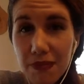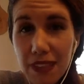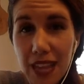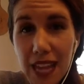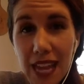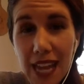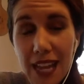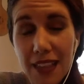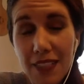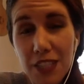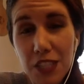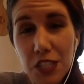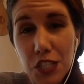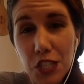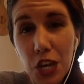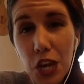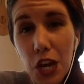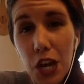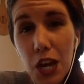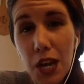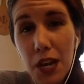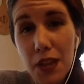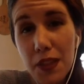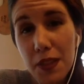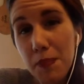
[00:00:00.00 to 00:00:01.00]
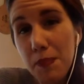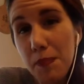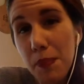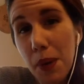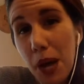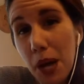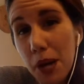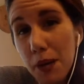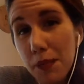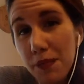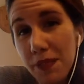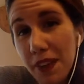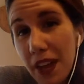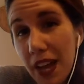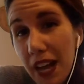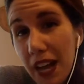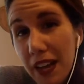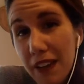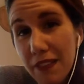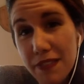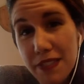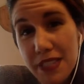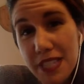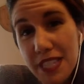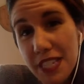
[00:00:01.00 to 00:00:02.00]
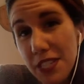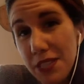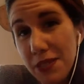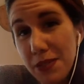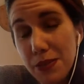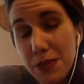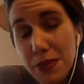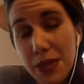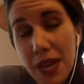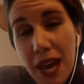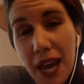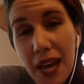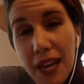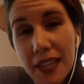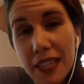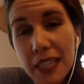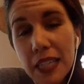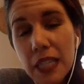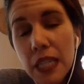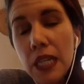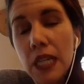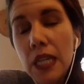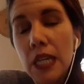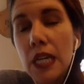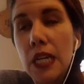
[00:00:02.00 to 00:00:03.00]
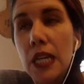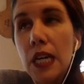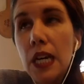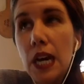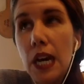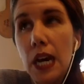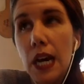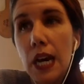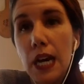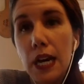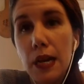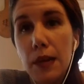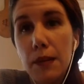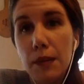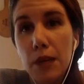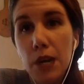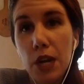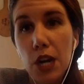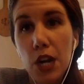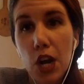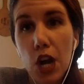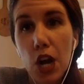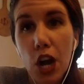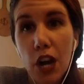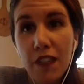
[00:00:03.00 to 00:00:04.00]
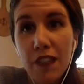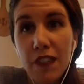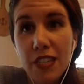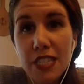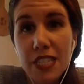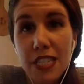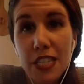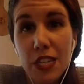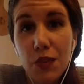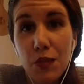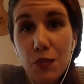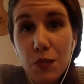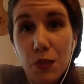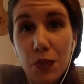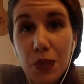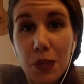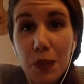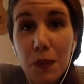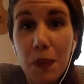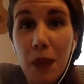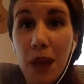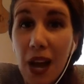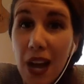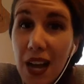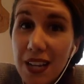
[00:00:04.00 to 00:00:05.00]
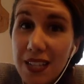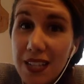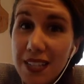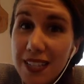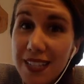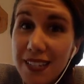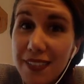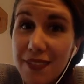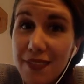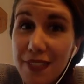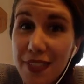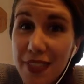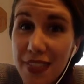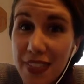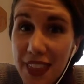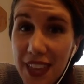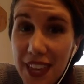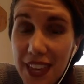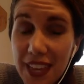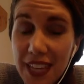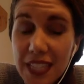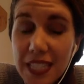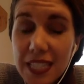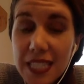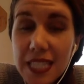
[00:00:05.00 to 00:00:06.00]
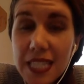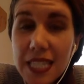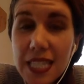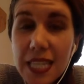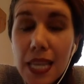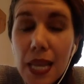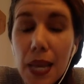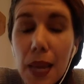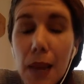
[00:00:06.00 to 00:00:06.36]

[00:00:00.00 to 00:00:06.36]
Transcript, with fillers: and the bottom 5, 6 through 10, are obviously really positive things.